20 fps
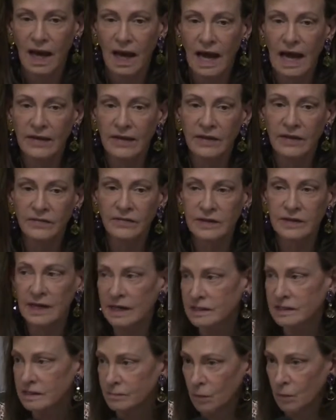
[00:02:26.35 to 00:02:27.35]
And then the
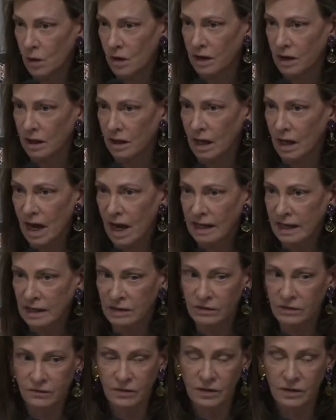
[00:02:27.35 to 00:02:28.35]
next morning, I
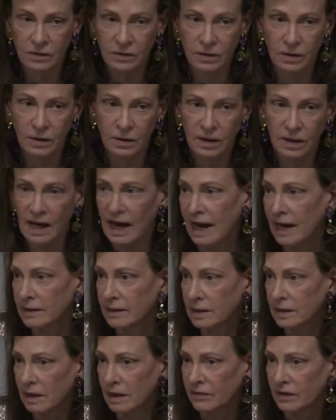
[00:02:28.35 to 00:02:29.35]
interviewed her at
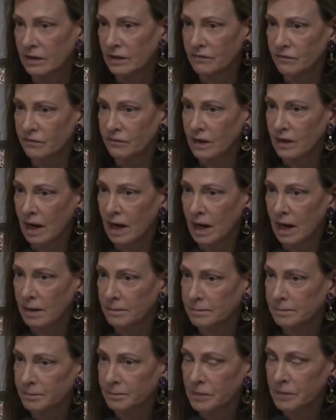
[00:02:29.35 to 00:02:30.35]
the
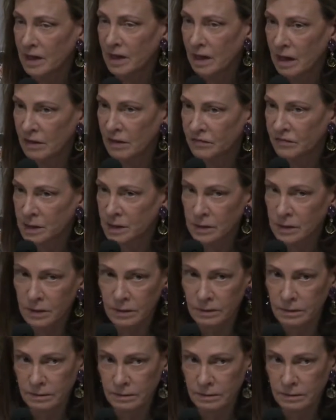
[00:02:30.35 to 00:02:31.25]
um, official,